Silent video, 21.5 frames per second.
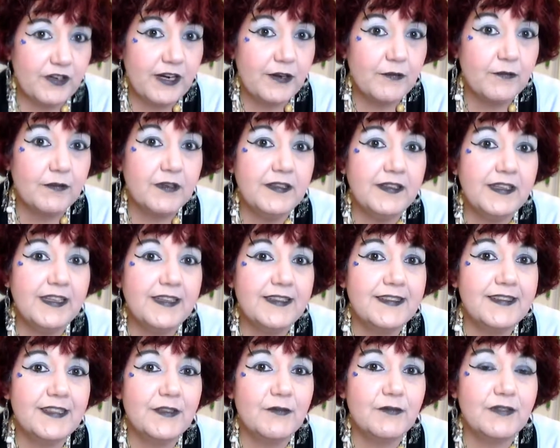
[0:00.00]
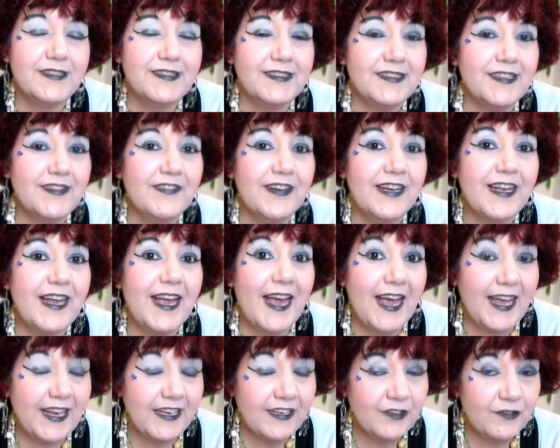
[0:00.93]
I realized it was stuff I
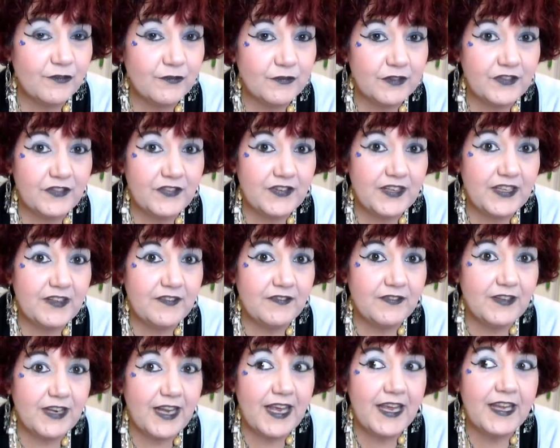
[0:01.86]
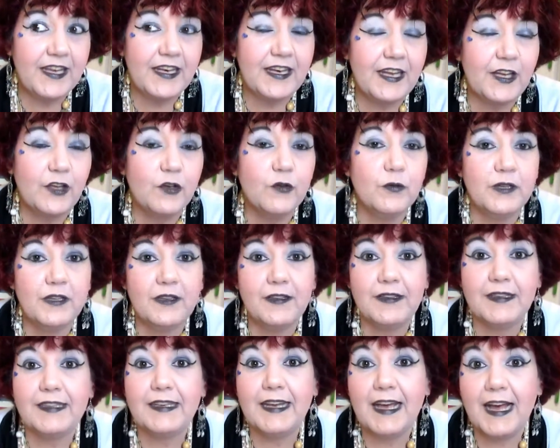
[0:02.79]
hadn't received, and I
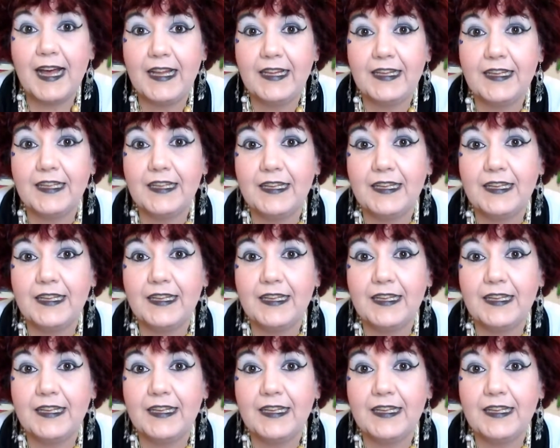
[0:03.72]
quickly not,